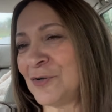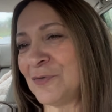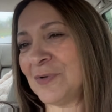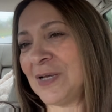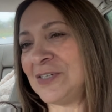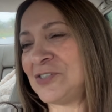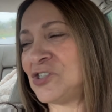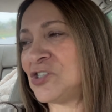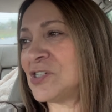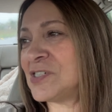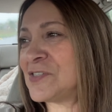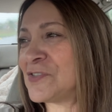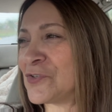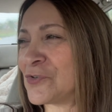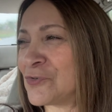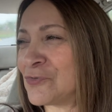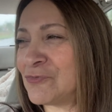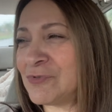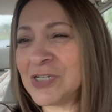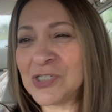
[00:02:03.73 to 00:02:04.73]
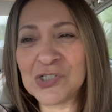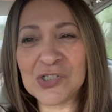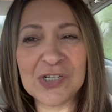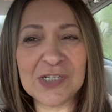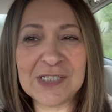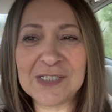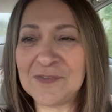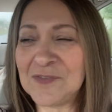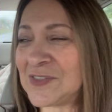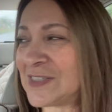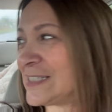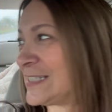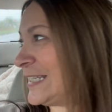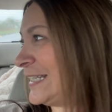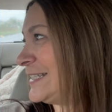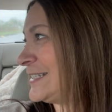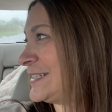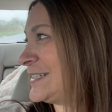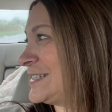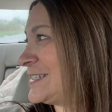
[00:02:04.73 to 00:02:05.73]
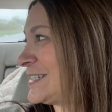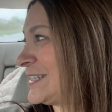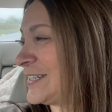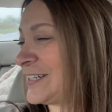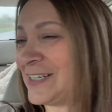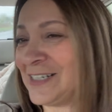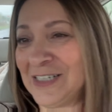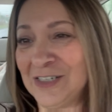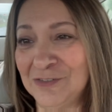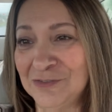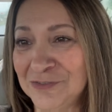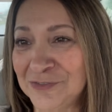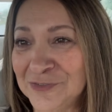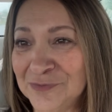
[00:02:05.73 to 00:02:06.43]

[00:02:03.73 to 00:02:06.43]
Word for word: it's just the richness of the seasons that I love.